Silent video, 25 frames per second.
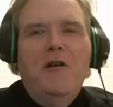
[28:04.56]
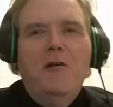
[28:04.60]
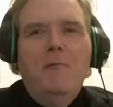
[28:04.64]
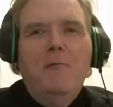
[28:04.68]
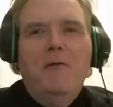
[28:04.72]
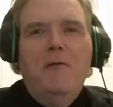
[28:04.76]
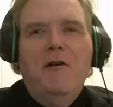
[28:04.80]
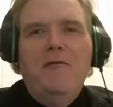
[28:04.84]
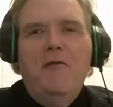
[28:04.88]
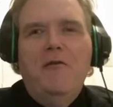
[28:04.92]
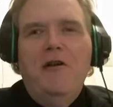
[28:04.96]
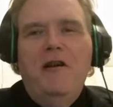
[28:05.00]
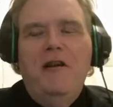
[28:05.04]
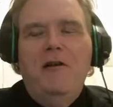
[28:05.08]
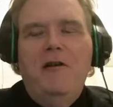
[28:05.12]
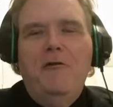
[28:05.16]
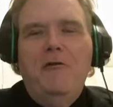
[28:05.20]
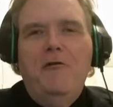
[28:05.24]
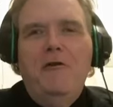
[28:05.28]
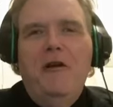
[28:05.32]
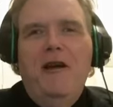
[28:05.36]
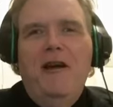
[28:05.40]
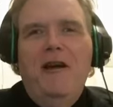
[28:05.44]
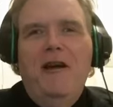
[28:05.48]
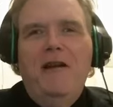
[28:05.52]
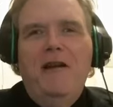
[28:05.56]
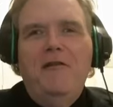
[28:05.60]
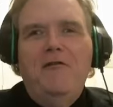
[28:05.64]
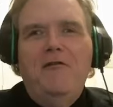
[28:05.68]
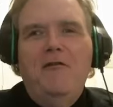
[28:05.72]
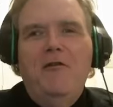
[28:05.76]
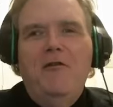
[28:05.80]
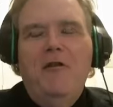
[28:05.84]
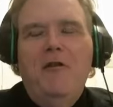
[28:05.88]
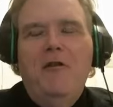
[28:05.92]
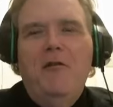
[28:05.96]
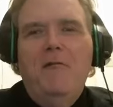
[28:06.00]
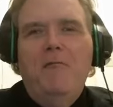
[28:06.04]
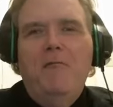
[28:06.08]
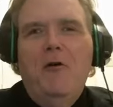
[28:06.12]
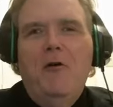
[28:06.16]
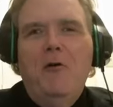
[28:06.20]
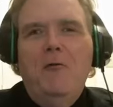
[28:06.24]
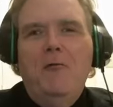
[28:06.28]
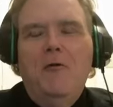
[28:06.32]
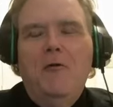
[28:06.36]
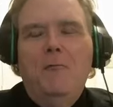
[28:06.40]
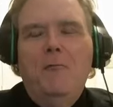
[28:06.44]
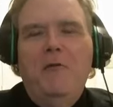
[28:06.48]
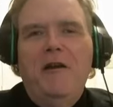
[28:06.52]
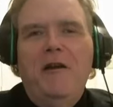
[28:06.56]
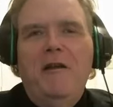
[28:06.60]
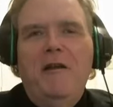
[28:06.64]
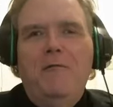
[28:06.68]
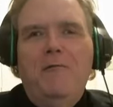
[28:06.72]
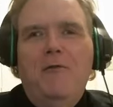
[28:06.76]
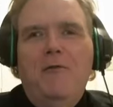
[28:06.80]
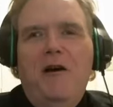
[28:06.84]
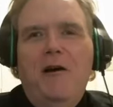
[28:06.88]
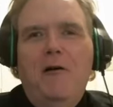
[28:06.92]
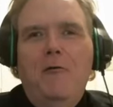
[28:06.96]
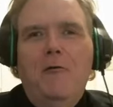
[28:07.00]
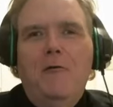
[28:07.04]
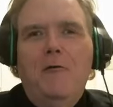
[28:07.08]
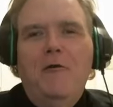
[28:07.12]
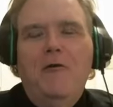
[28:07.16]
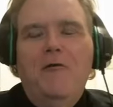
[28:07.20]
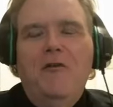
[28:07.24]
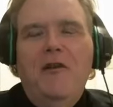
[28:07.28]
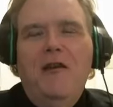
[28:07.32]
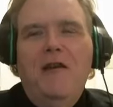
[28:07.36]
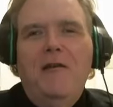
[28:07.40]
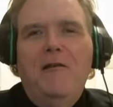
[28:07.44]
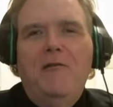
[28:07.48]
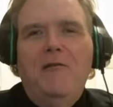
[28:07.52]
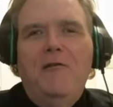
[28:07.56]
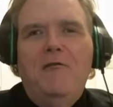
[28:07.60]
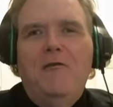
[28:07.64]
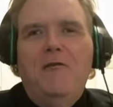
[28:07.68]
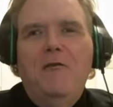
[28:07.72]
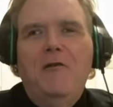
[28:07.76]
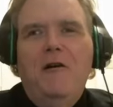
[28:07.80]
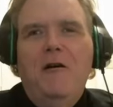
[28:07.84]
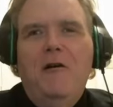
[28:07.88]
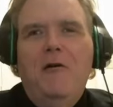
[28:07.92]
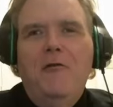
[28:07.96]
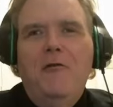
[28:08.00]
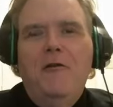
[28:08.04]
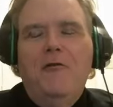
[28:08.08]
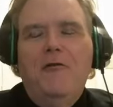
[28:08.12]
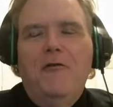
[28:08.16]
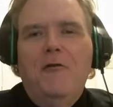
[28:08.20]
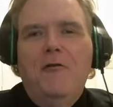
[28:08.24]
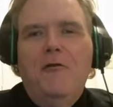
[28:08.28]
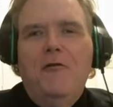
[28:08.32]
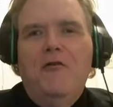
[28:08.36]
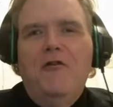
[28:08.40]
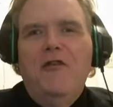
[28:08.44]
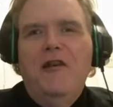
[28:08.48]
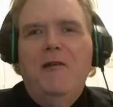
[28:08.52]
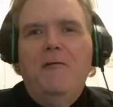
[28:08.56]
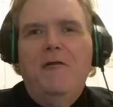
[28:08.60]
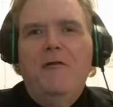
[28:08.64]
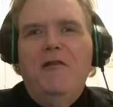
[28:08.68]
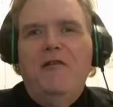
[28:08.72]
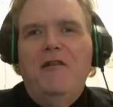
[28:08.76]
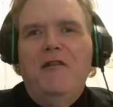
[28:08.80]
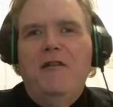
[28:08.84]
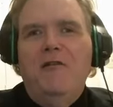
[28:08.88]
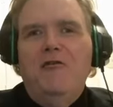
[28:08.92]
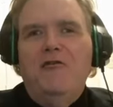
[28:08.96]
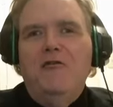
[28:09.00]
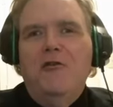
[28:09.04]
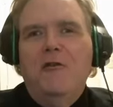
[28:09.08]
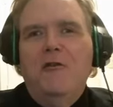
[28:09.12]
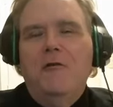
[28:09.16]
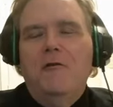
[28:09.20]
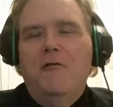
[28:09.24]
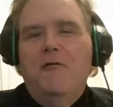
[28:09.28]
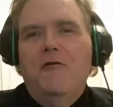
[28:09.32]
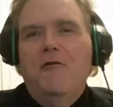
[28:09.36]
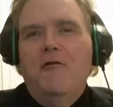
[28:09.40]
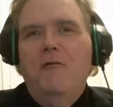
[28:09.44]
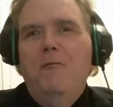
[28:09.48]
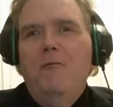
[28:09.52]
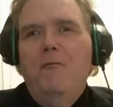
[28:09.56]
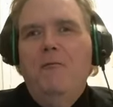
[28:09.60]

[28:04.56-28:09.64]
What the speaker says: about the lady who had over 1 million followers and only sold 17 shirts.